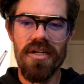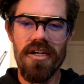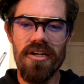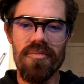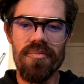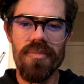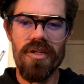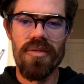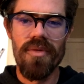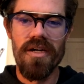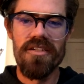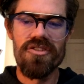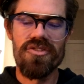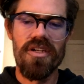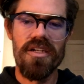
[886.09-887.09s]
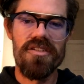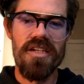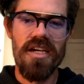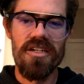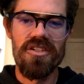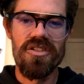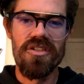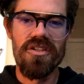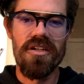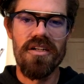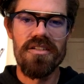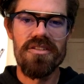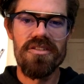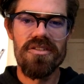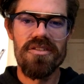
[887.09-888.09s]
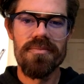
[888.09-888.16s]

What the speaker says: help minimize transaction costs.